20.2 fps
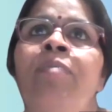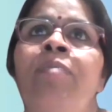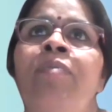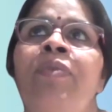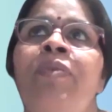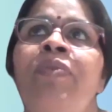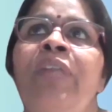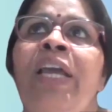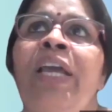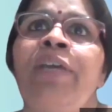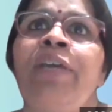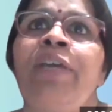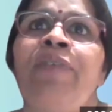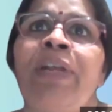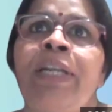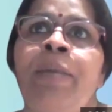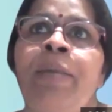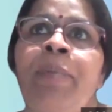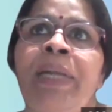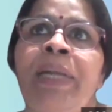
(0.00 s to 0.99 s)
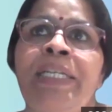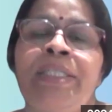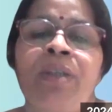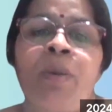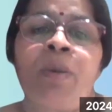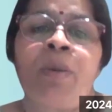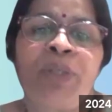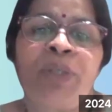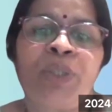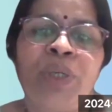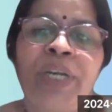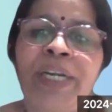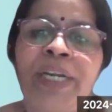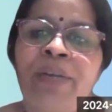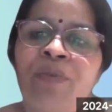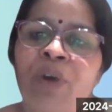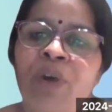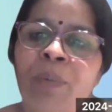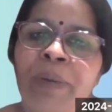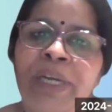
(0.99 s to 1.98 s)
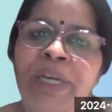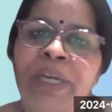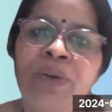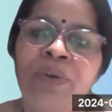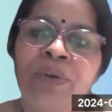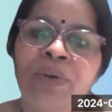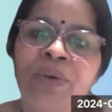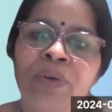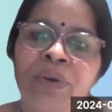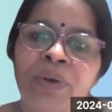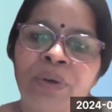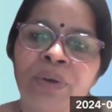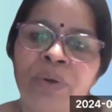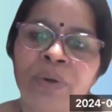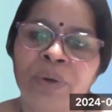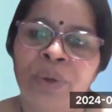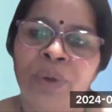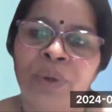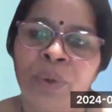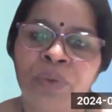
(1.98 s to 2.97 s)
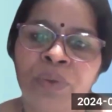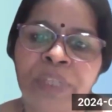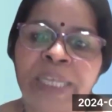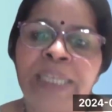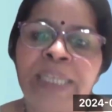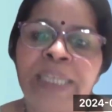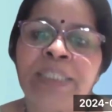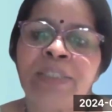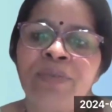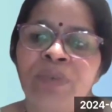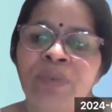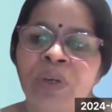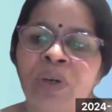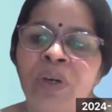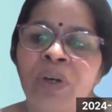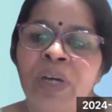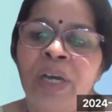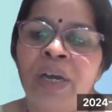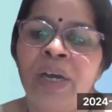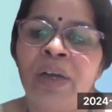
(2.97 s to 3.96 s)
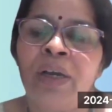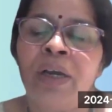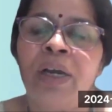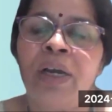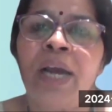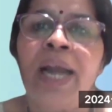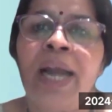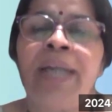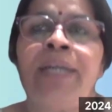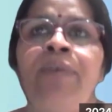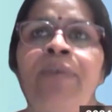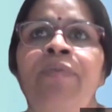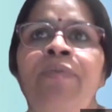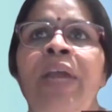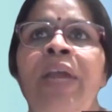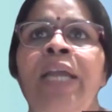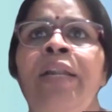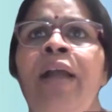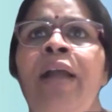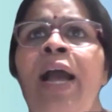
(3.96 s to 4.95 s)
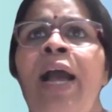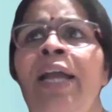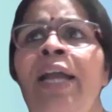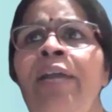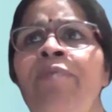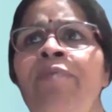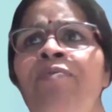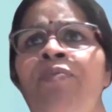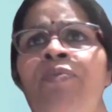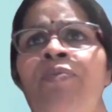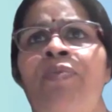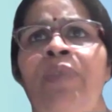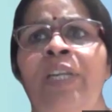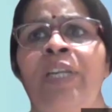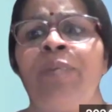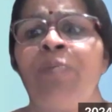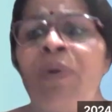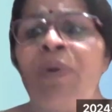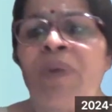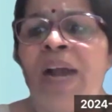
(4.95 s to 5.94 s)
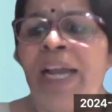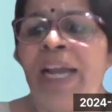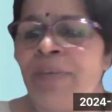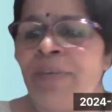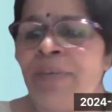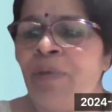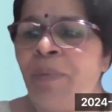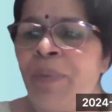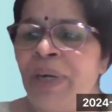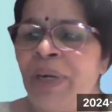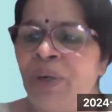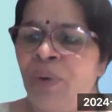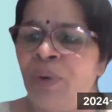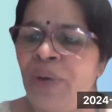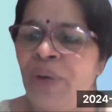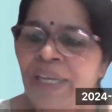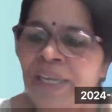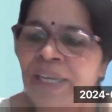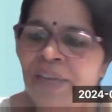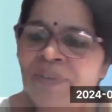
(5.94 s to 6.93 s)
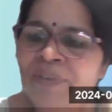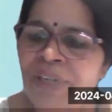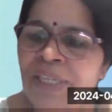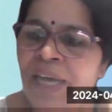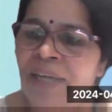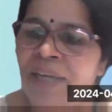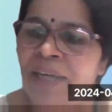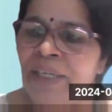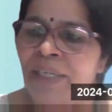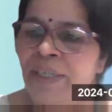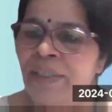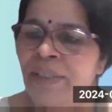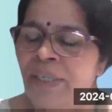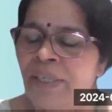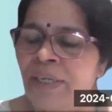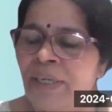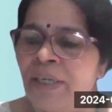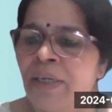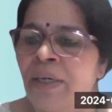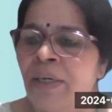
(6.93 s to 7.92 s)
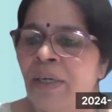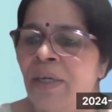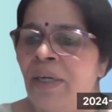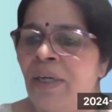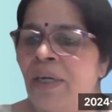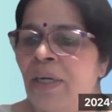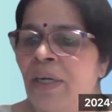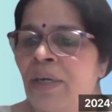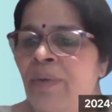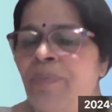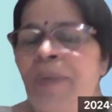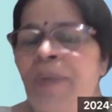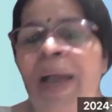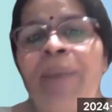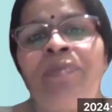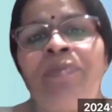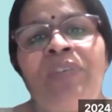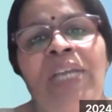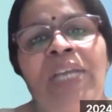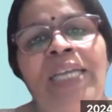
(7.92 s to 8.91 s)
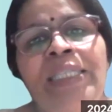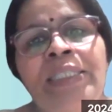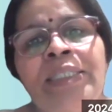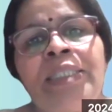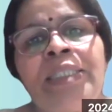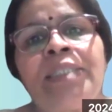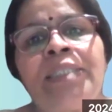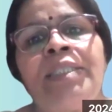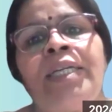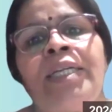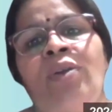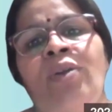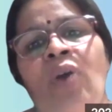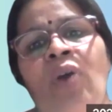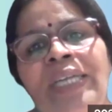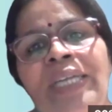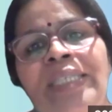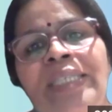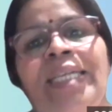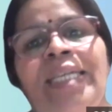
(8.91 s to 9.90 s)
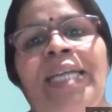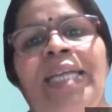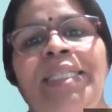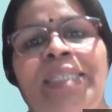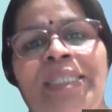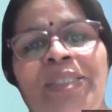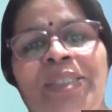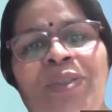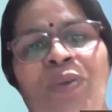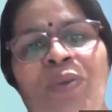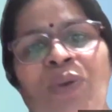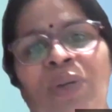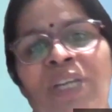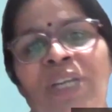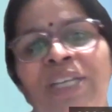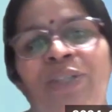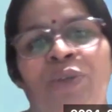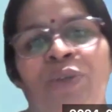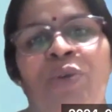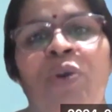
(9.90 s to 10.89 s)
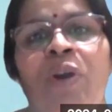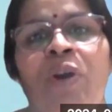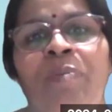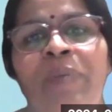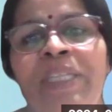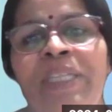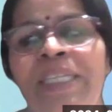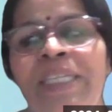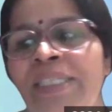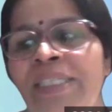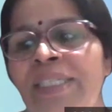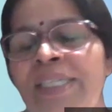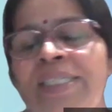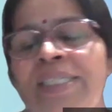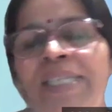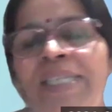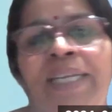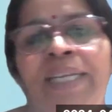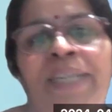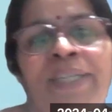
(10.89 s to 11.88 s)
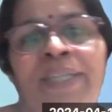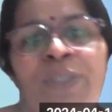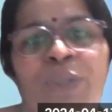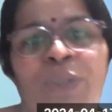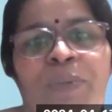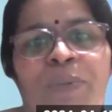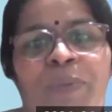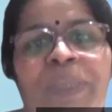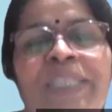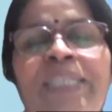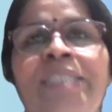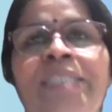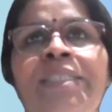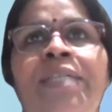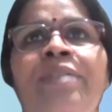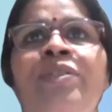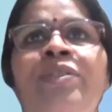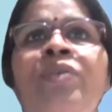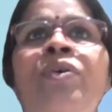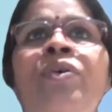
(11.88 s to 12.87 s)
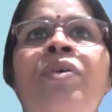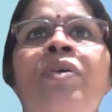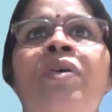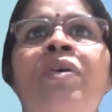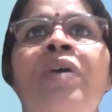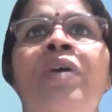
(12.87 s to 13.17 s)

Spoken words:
They given immense opportunity for me to do this work, and where I remember doing even the map changes, the drawing changes. No, it should not be this. This antenna should be this. So